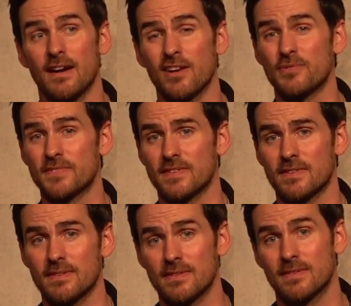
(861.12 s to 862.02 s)
I loved
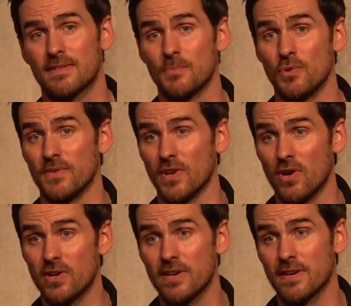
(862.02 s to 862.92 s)
the movie
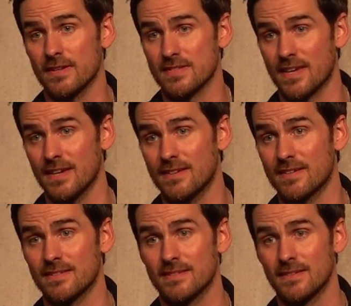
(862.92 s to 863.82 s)
Hook as a
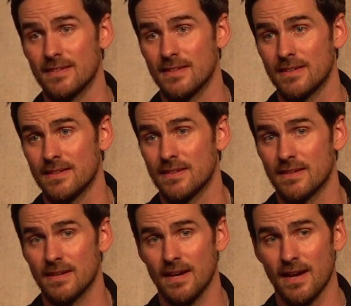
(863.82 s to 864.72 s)
kid.
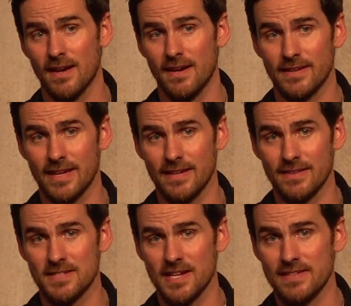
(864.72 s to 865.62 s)
And getting
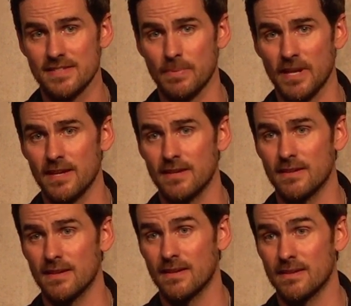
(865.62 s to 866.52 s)
the chance to
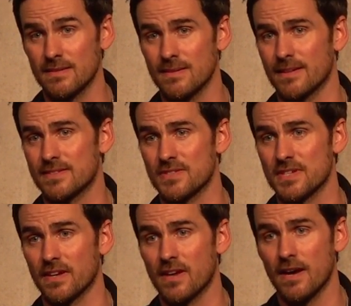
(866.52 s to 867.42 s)
play like such
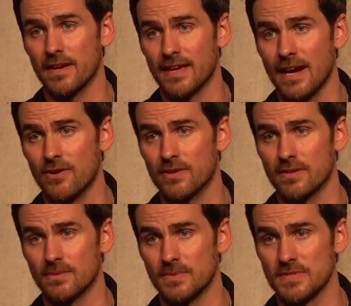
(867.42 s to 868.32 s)
an iconic
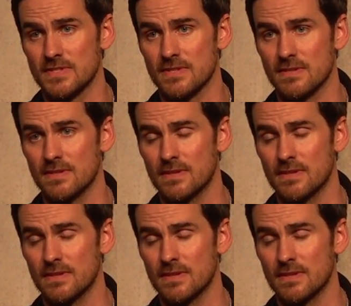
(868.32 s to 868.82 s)
character was